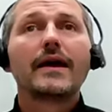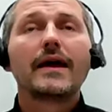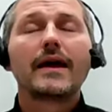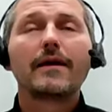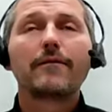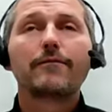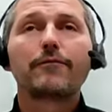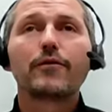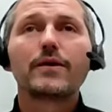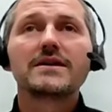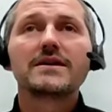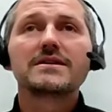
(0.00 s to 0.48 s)

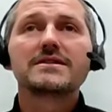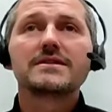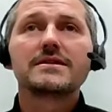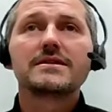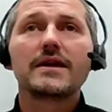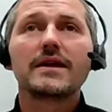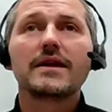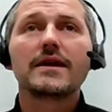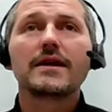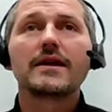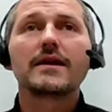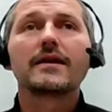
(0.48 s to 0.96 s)
if we
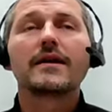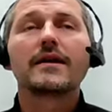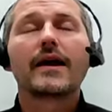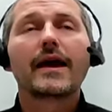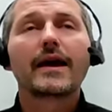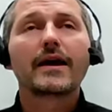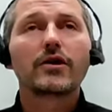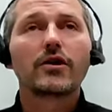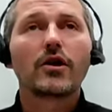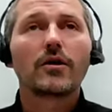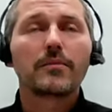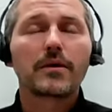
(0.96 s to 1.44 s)
see
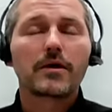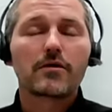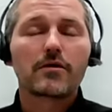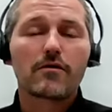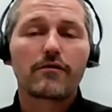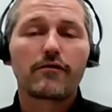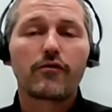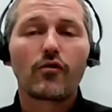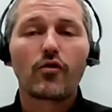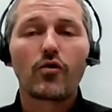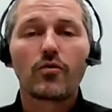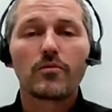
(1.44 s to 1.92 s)
economic
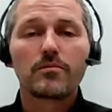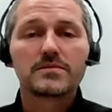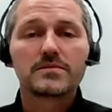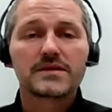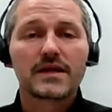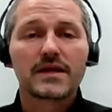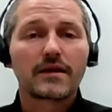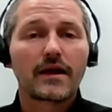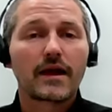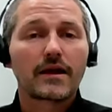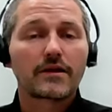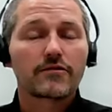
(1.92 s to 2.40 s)
reform
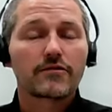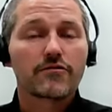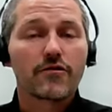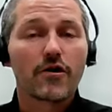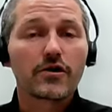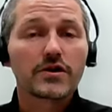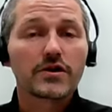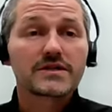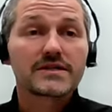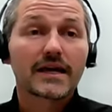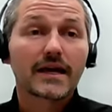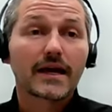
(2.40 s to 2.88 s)
and
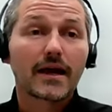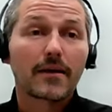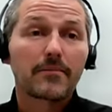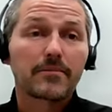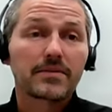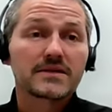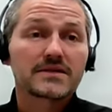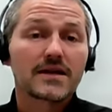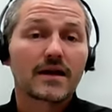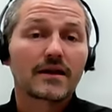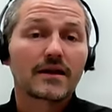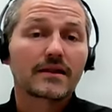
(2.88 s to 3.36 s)
growth tick up
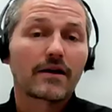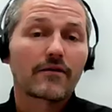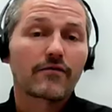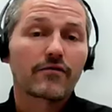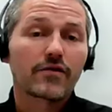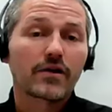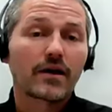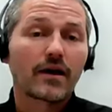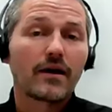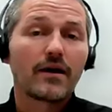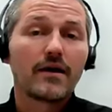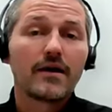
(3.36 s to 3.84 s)
in South
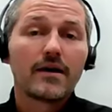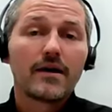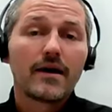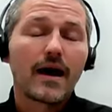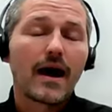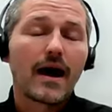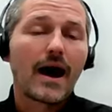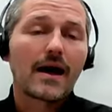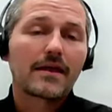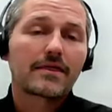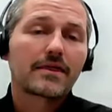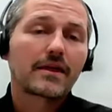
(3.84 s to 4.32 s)
Africa,
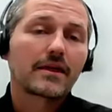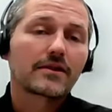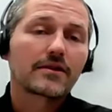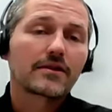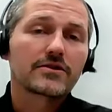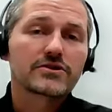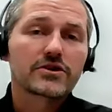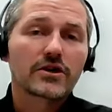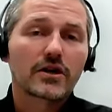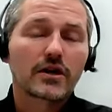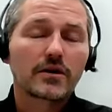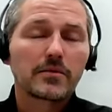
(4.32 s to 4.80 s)
I think
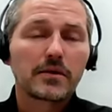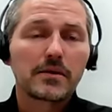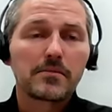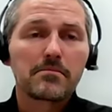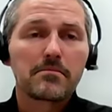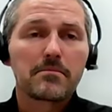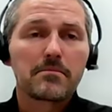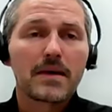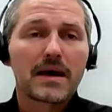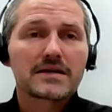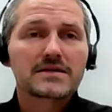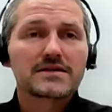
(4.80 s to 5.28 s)
those are going to be
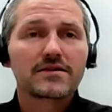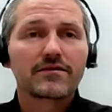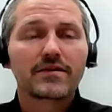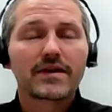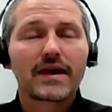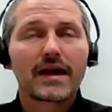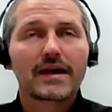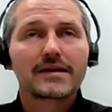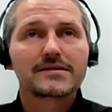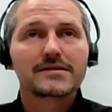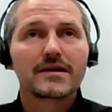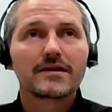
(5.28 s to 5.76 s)
massive
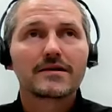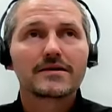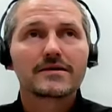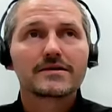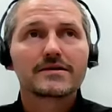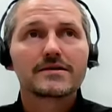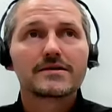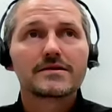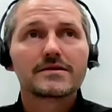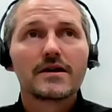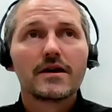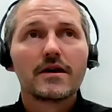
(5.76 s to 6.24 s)

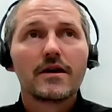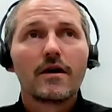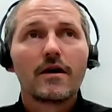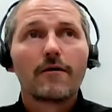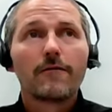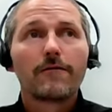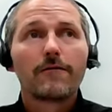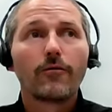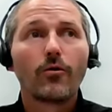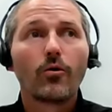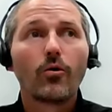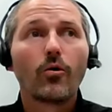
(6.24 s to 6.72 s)
catalysts
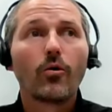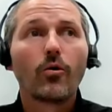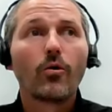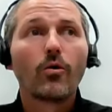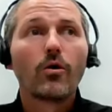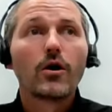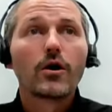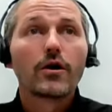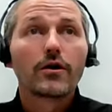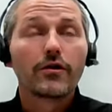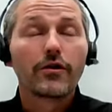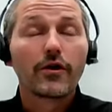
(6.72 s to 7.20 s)
for
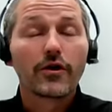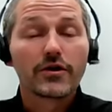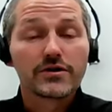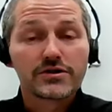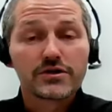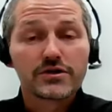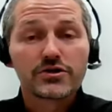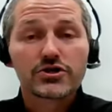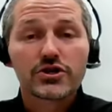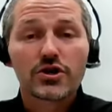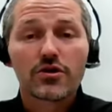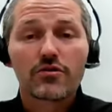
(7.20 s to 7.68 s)
those
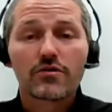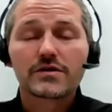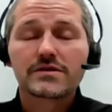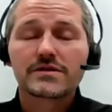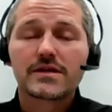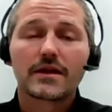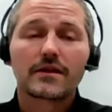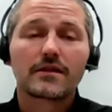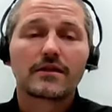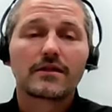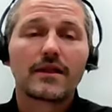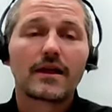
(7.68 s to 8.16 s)
insurers
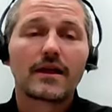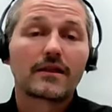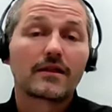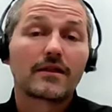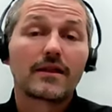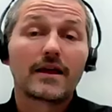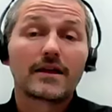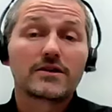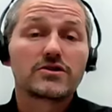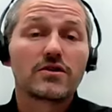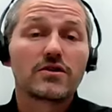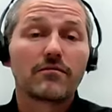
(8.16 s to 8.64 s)

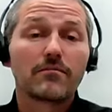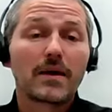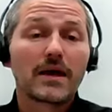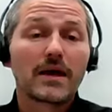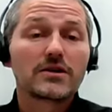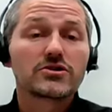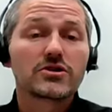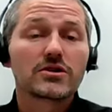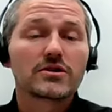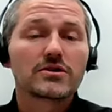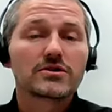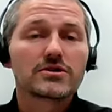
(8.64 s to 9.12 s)
that you've
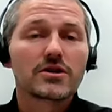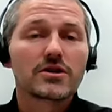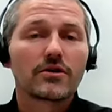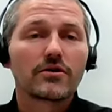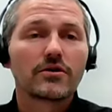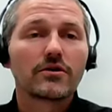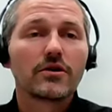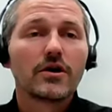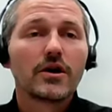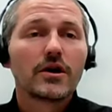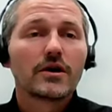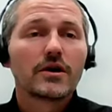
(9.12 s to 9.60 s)
mentioned.
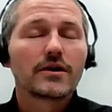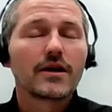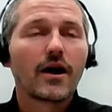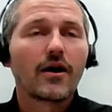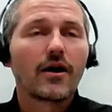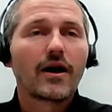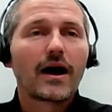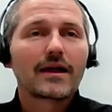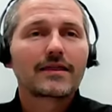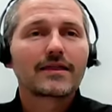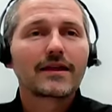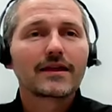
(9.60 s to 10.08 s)
So,
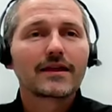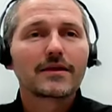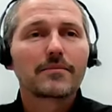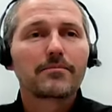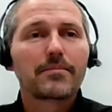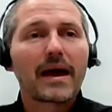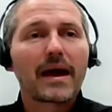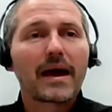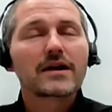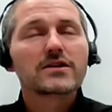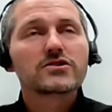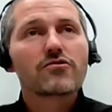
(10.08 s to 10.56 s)
I think the
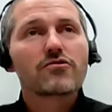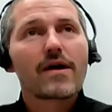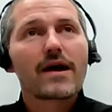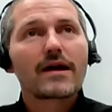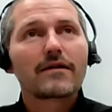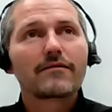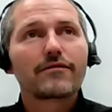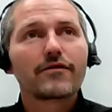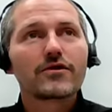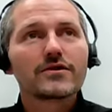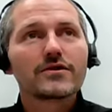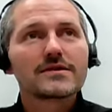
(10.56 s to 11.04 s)
banks
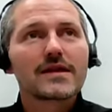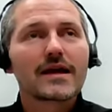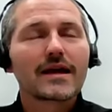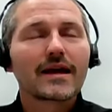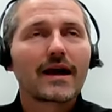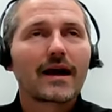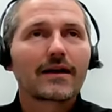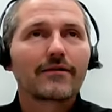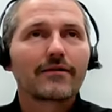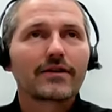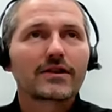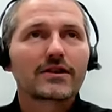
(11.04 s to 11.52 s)
ran first. They're
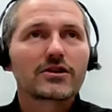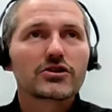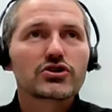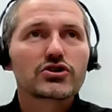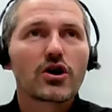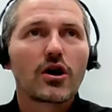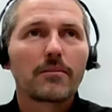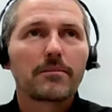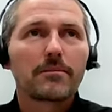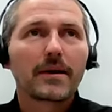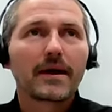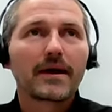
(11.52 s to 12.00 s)
kind of at the
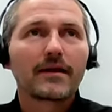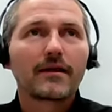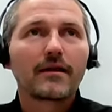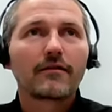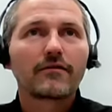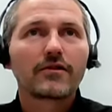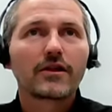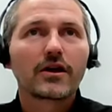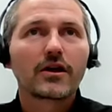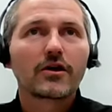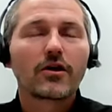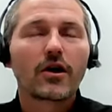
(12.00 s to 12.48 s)
sharp end
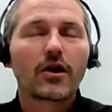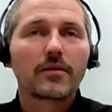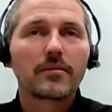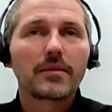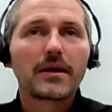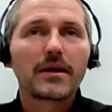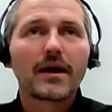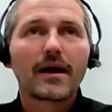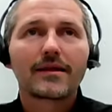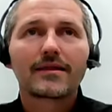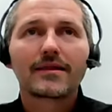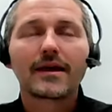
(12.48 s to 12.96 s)
of the
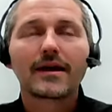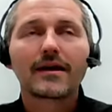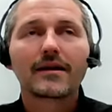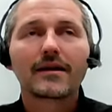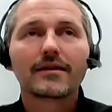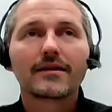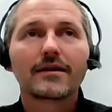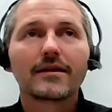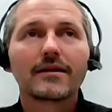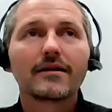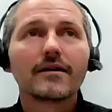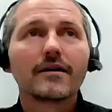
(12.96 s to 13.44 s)
economy. I think
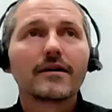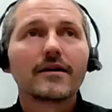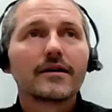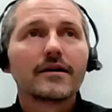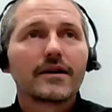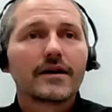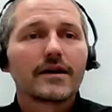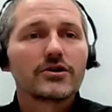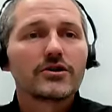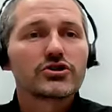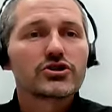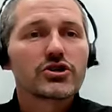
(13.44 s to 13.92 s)
the
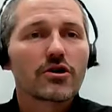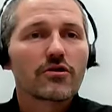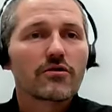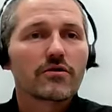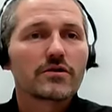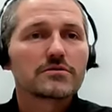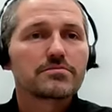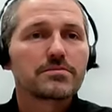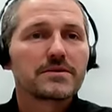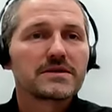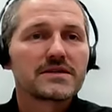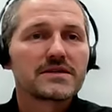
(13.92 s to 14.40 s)

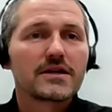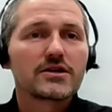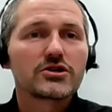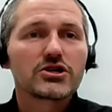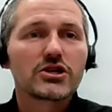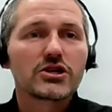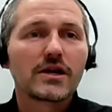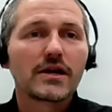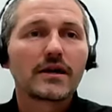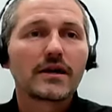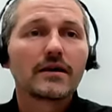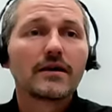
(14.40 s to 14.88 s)
insurers
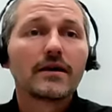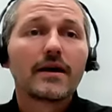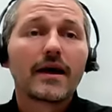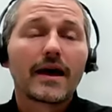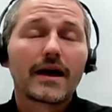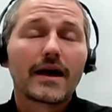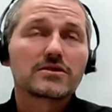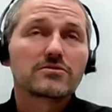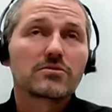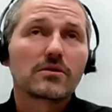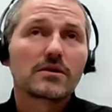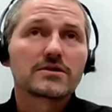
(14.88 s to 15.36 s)
potentially,
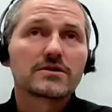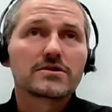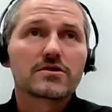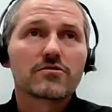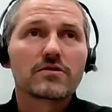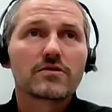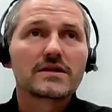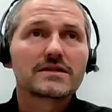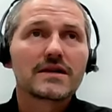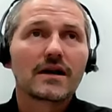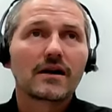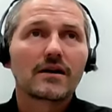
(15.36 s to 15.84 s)
as well as the
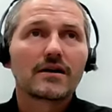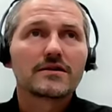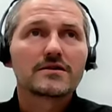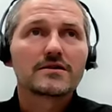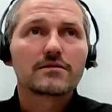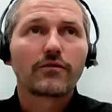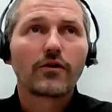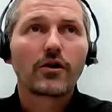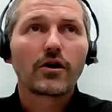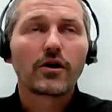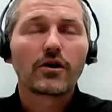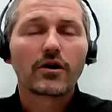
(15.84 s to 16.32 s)
retailers,
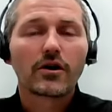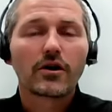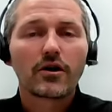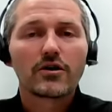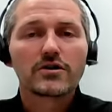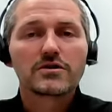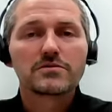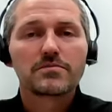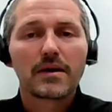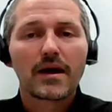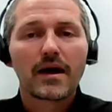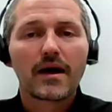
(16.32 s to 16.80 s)
follow
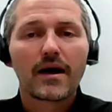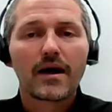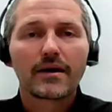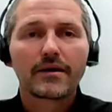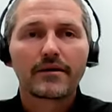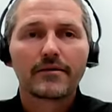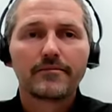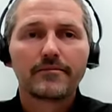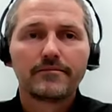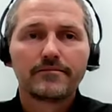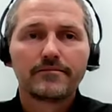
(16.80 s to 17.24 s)
close behind.